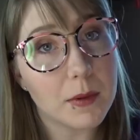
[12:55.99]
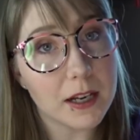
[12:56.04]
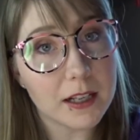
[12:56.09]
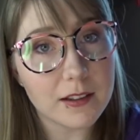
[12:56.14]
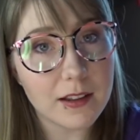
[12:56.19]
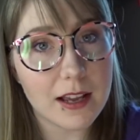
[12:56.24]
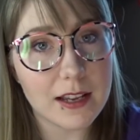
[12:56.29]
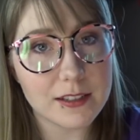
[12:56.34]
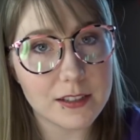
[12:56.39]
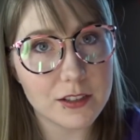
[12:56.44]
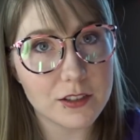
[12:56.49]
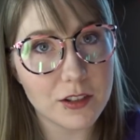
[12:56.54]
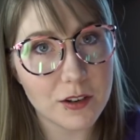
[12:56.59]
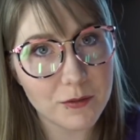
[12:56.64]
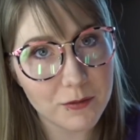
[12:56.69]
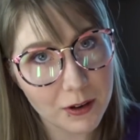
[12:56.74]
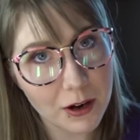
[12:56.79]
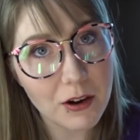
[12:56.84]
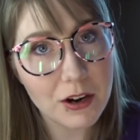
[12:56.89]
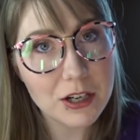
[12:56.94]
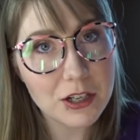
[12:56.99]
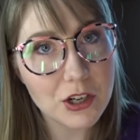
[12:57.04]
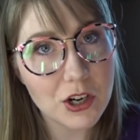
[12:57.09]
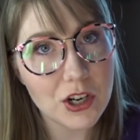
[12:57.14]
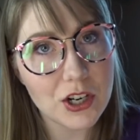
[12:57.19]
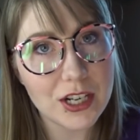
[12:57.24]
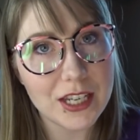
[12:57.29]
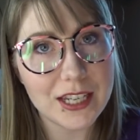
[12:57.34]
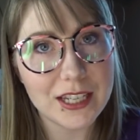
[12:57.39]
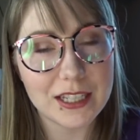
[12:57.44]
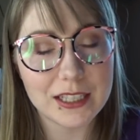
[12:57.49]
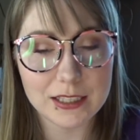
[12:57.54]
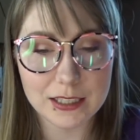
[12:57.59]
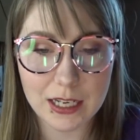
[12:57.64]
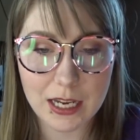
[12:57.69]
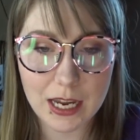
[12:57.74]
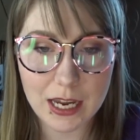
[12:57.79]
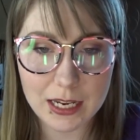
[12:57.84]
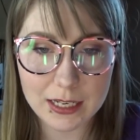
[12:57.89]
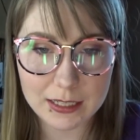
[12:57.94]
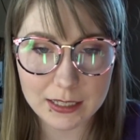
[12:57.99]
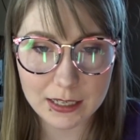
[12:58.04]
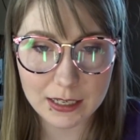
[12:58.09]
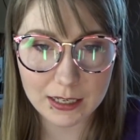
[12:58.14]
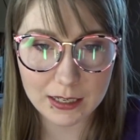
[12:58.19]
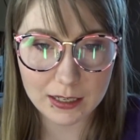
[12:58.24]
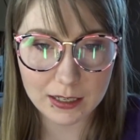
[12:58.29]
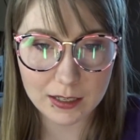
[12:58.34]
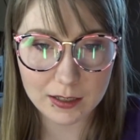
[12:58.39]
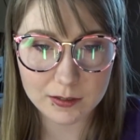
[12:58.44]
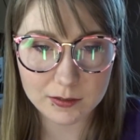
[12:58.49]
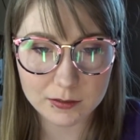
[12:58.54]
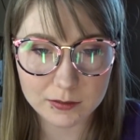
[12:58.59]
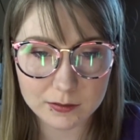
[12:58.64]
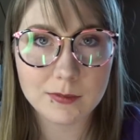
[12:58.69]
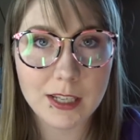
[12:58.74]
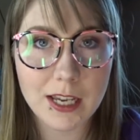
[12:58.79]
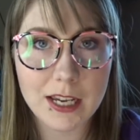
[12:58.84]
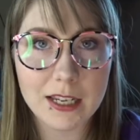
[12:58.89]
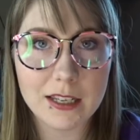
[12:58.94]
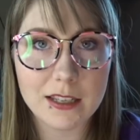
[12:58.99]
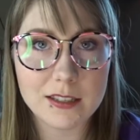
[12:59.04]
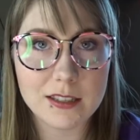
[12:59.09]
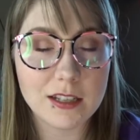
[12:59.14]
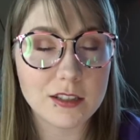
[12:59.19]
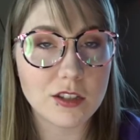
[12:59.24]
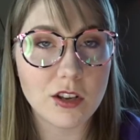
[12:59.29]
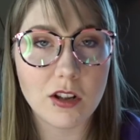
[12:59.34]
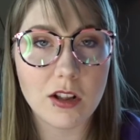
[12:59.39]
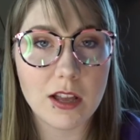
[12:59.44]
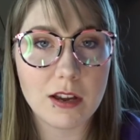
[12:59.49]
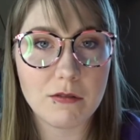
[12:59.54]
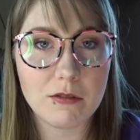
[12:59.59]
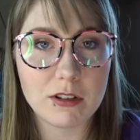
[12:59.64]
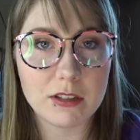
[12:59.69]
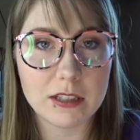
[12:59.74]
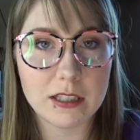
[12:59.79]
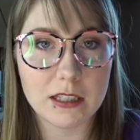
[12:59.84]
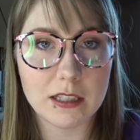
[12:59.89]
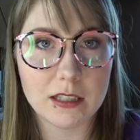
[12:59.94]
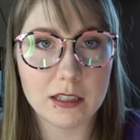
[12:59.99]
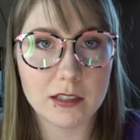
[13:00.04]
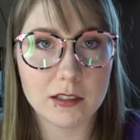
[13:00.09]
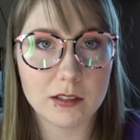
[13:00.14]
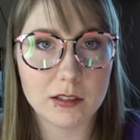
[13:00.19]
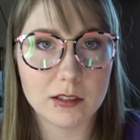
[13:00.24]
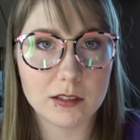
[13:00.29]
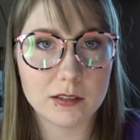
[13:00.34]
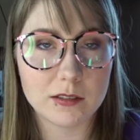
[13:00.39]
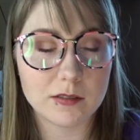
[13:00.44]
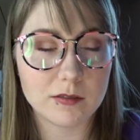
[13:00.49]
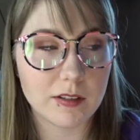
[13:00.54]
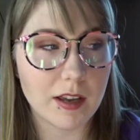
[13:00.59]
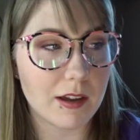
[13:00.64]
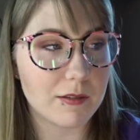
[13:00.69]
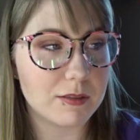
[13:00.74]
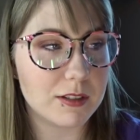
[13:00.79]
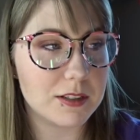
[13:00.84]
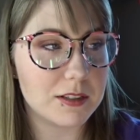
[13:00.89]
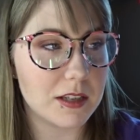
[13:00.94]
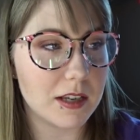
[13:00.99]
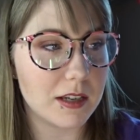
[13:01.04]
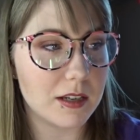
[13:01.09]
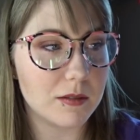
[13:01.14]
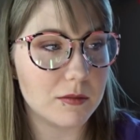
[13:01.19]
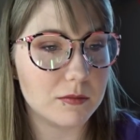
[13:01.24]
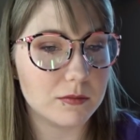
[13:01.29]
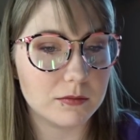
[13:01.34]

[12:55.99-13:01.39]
My glasses are very dirty, and uh, yeah, I guess that's all I really have to say.